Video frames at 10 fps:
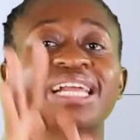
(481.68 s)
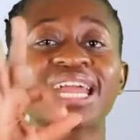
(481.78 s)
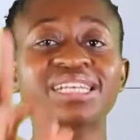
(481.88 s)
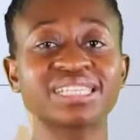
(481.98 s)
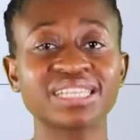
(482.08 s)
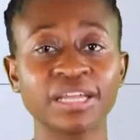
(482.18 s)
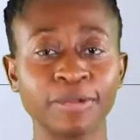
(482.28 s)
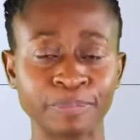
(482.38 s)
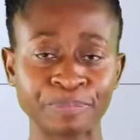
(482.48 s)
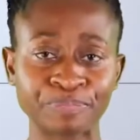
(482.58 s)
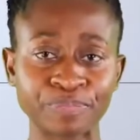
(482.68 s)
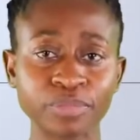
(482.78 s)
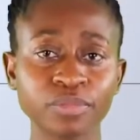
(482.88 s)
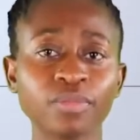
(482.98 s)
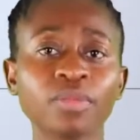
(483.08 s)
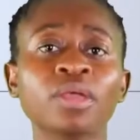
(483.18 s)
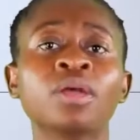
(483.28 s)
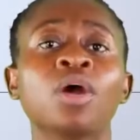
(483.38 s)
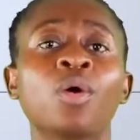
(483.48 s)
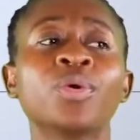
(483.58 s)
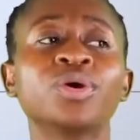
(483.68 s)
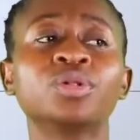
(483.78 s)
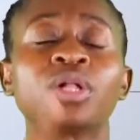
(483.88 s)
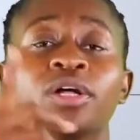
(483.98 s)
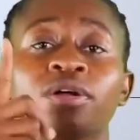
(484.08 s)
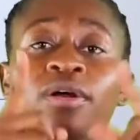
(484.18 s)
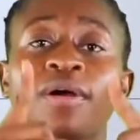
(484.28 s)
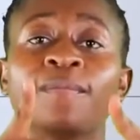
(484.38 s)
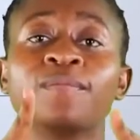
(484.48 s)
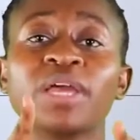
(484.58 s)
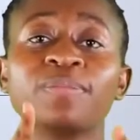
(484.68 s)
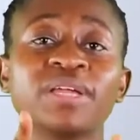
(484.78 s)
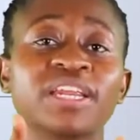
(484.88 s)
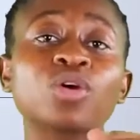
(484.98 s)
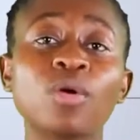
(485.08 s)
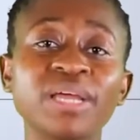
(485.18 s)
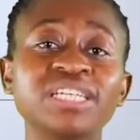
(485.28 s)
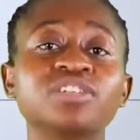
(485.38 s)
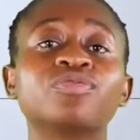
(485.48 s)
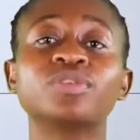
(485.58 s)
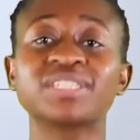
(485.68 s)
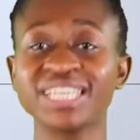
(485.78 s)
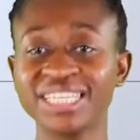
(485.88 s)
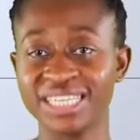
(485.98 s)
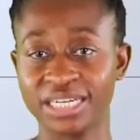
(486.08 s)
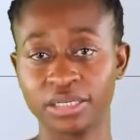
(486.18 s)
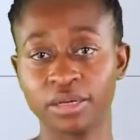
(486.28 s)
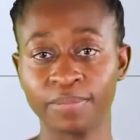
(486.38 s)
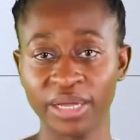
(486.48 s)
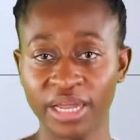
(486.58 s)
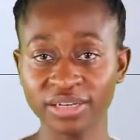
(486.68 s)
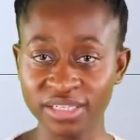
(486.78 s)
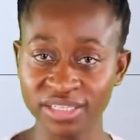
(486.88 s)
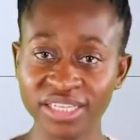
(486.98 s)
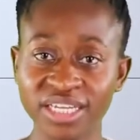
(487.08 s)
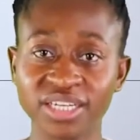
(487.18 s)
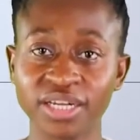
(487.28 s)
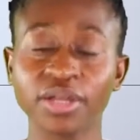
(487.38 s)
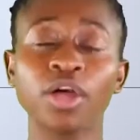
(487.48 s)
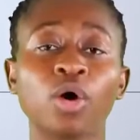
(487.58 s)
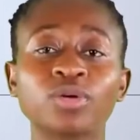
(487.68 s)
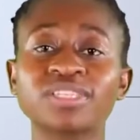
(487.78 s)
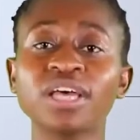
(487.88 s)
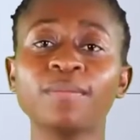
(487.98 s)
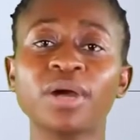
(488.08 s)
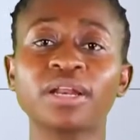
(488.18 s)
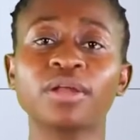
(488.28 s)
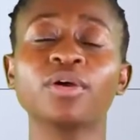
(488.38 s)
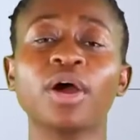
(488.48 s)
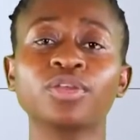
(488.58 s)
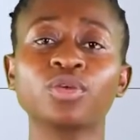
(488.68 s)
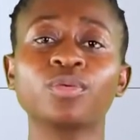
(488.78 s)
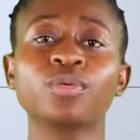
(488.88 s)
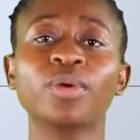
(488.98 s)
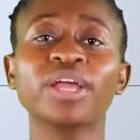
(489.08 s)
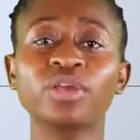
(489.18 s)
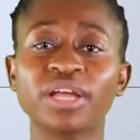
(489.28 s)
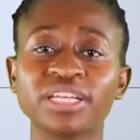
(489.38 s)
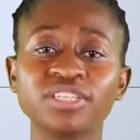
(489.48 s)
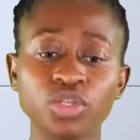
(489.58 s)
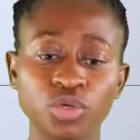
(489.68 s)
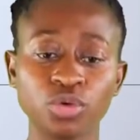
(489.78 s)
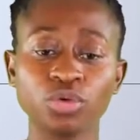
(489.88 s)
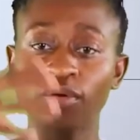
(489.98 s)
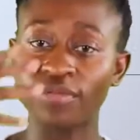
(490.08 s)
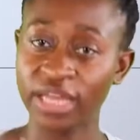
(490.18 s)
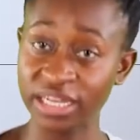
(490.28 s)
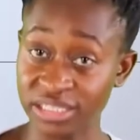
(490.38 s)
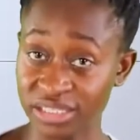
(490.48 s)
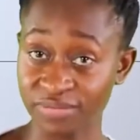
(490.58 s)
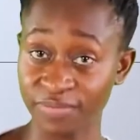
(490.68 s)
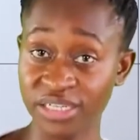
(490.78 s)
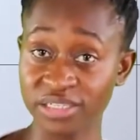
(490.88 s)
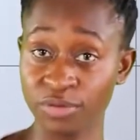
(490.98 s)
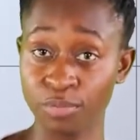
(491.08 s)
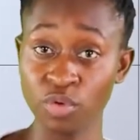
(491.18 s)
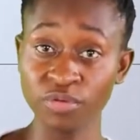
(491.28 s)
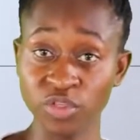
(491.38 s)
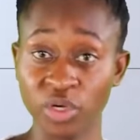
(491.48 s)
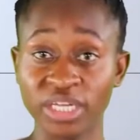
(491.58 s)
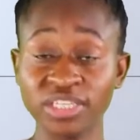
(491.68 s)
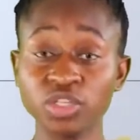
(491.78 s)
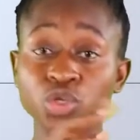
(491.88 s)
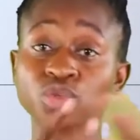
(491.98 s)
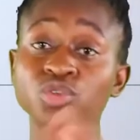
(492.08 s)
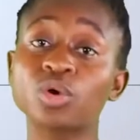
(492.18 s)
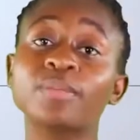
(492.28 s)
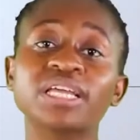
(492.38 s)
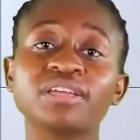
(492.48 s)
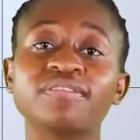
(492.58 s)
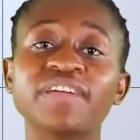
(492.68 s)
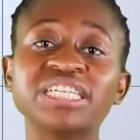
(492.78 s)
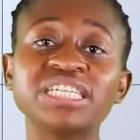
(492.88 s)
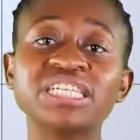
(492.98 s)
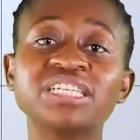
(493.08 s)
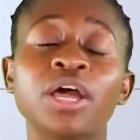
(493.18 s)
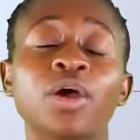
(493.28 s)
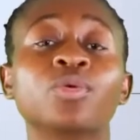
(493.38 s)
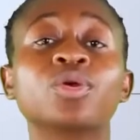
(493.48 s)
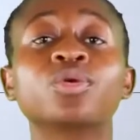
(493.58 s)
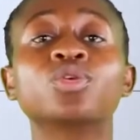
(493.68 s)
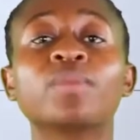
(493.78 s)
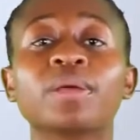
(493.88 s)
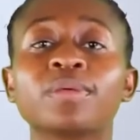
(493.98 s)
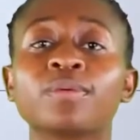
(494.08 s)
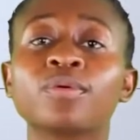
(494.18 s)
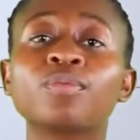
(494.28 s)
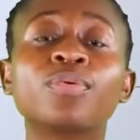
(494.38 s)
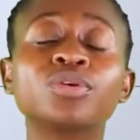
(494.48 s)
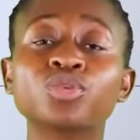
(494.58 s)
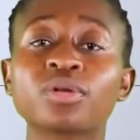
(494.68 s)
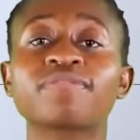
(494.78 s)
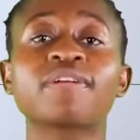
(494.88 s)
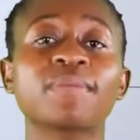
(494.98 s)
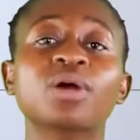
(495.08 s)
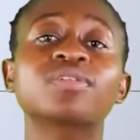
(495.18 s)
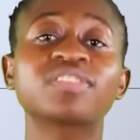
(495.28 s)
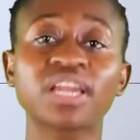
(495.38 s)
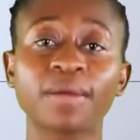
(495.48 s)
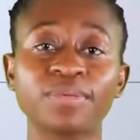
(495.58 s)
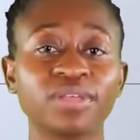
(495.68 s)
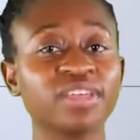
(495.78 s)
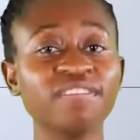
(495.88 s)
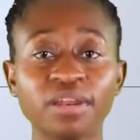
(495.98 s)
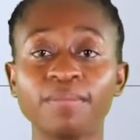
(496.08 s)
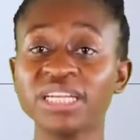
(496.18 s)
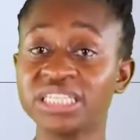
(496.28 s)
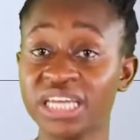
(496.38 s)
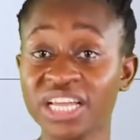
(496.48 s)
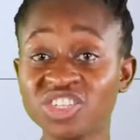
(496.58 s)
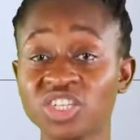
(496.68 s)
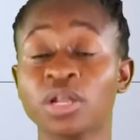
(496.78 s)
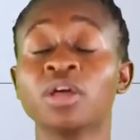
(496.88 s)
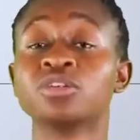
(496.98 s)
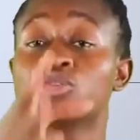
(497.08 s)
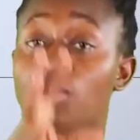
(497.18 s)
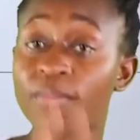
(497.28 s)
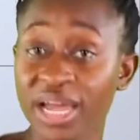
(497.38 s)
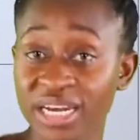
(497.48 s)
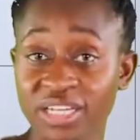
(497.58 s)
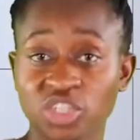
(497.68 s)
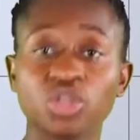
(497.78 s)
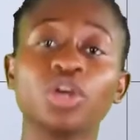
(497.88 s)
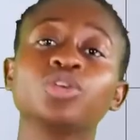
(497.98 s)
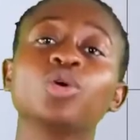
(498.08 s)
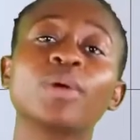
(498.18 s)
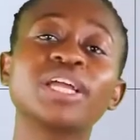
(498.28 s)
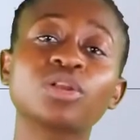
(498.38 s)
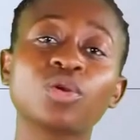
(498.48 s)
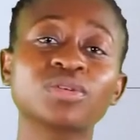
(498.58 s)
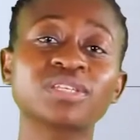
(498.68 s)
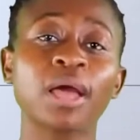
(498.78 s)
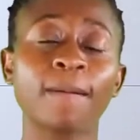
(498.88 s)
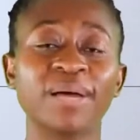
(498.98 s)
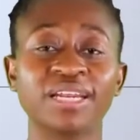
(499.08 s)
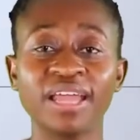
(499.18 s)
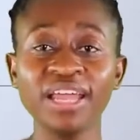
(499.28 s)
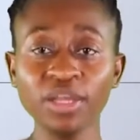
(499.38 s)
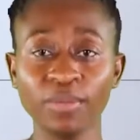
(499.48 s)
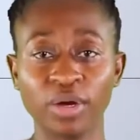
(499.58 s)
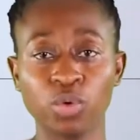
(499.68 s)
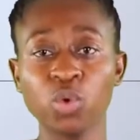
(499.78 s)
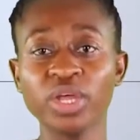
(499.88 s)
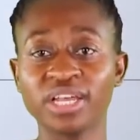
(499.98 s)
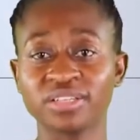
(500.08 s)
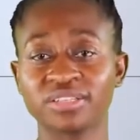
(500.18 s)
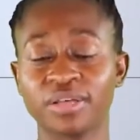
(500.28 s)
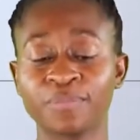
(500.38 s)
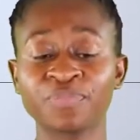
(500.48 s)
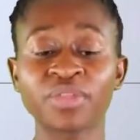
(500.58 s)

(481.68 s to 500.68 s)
class 3 will may be recommended for surgery, bariatric surgery, or someone where you're getting your excess fat removed, you're getting your stomach inverted. You may be put on pharmacotherapy, given medication to manage your weight loss. But anyone who is not